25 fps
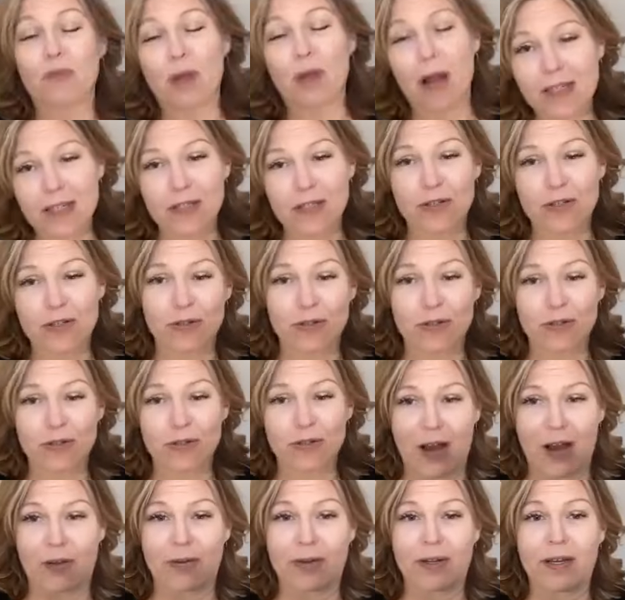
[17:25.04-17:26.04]
prices yeah. are
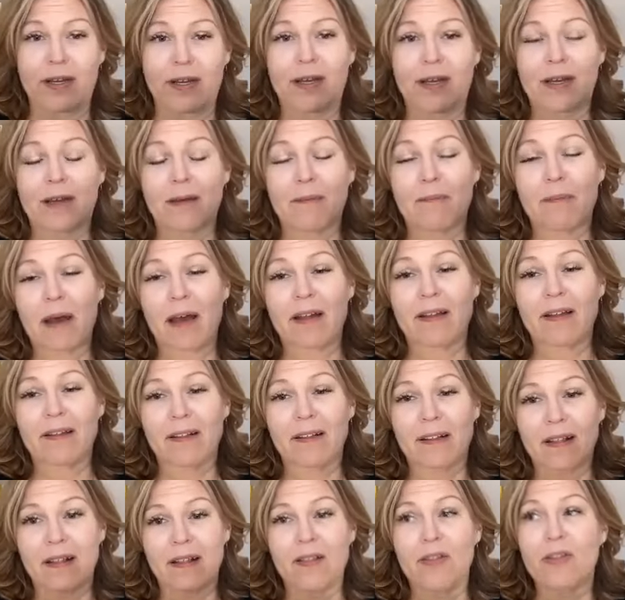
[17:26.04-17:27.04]
down. Yeah.
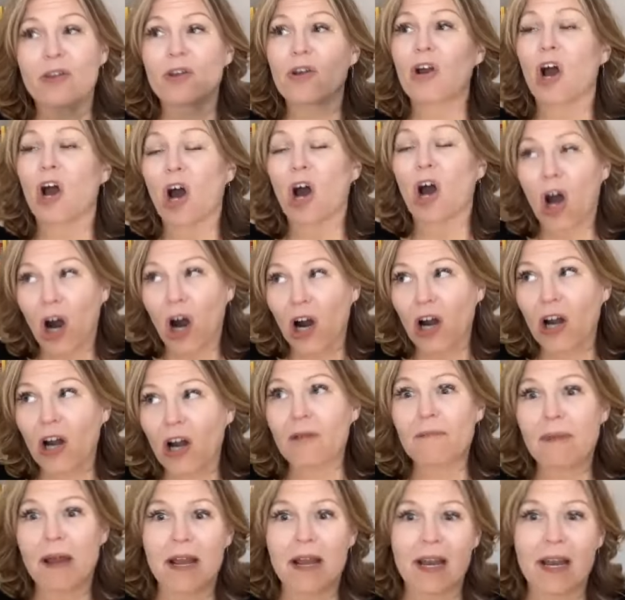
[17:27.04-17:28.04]
But there
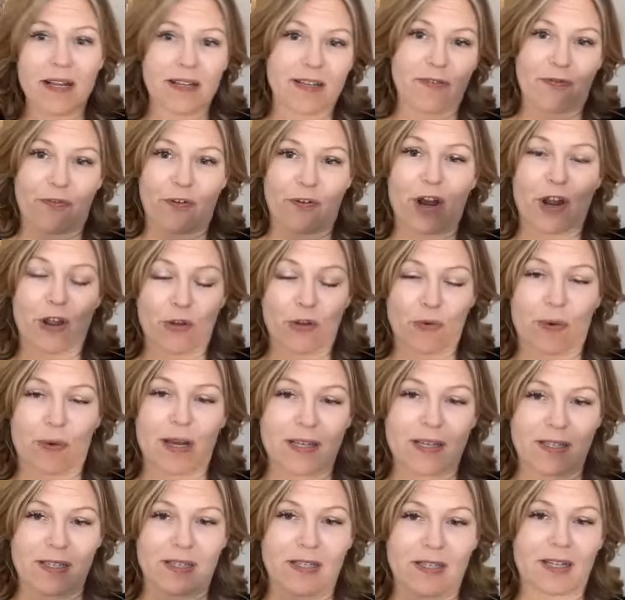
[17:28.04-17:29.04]
are many different other
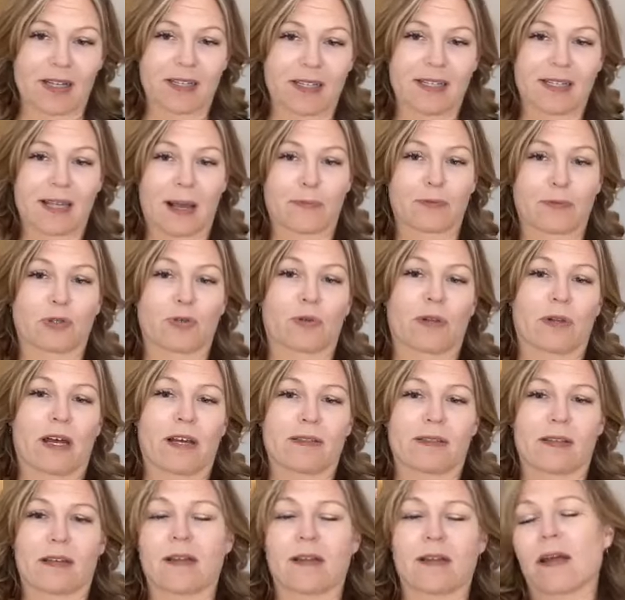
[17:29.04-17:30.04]
ways to
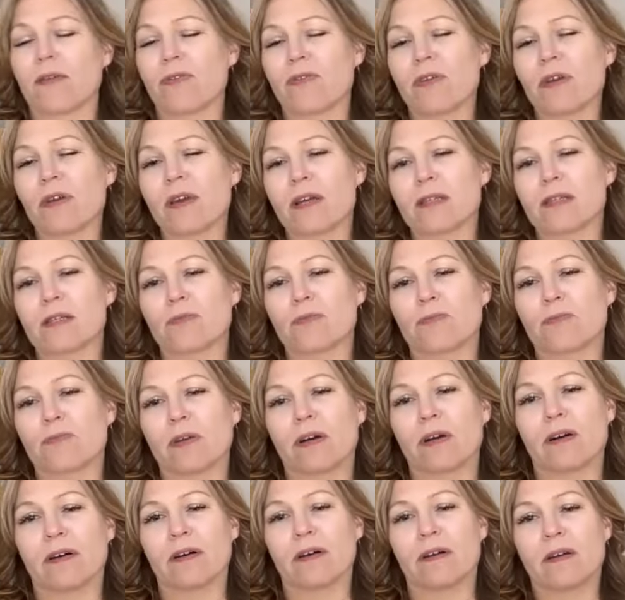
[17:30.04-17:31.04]
conceptualize it. And I think it's a
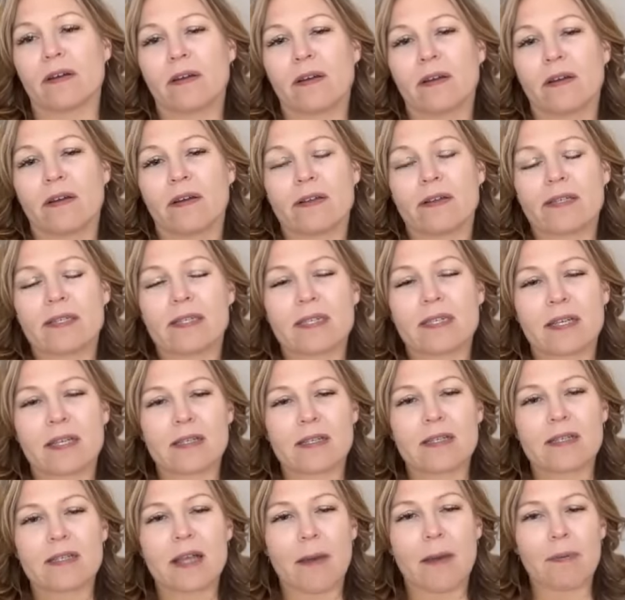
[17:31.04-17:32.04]
real
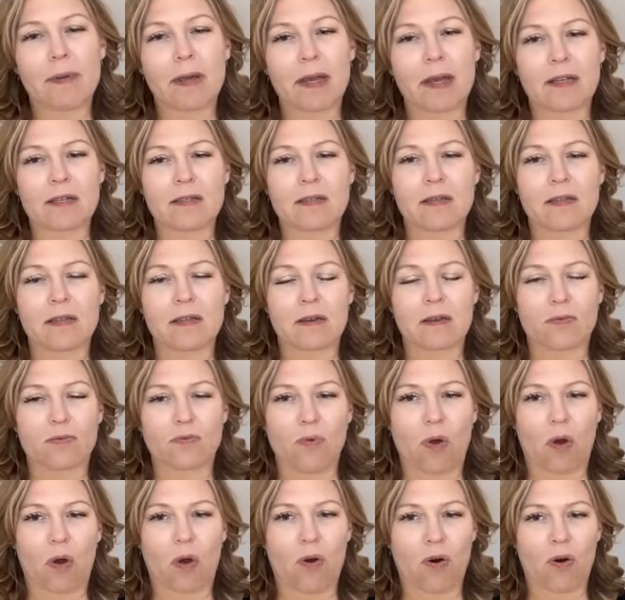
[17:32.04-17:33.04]
st- stepping into the
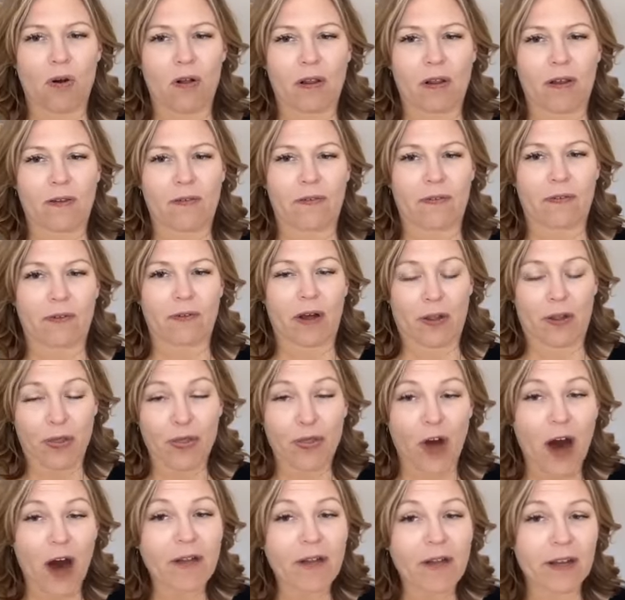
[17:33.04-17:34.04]
role of a
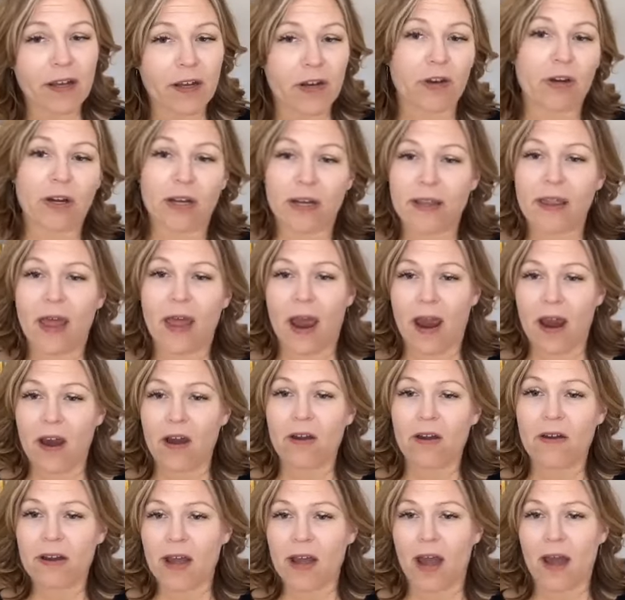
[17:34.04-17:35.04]
thought leader in that
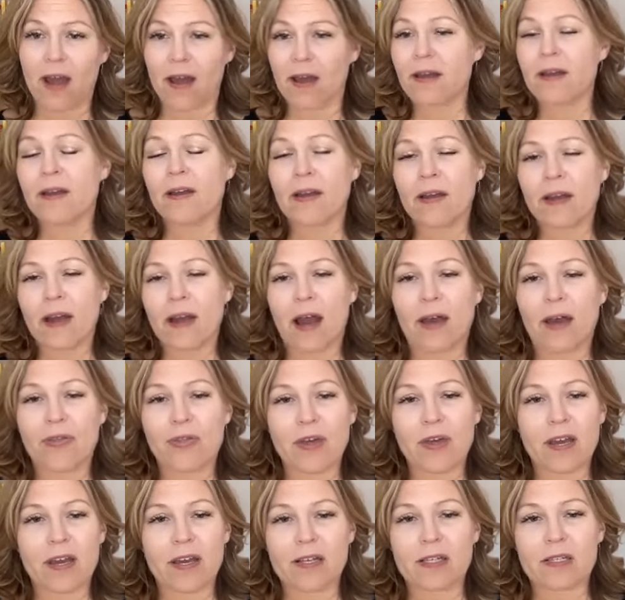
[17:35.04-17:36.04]
area, I
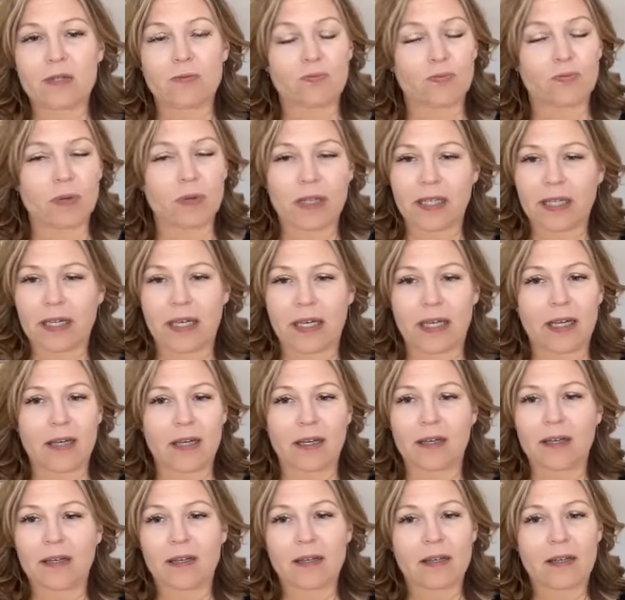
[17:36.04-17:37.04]
think is
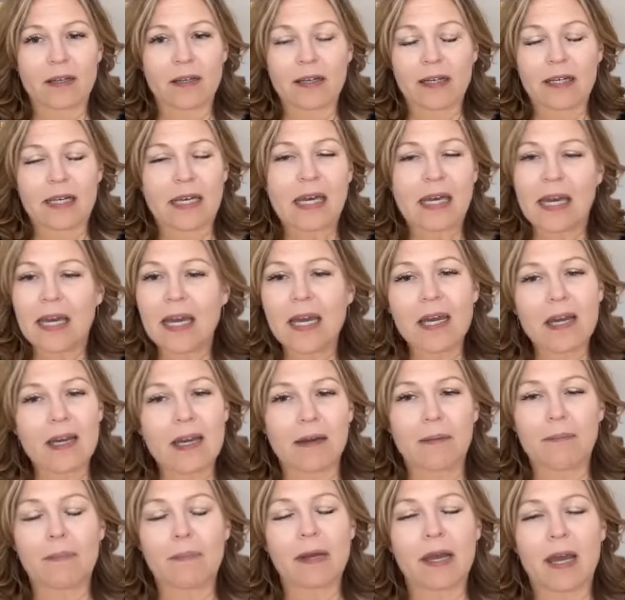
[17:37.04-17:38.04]
really
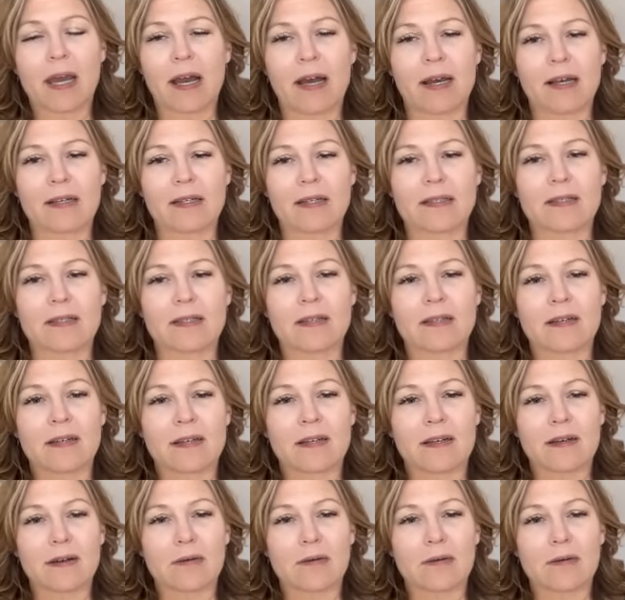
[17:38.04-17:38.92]
key because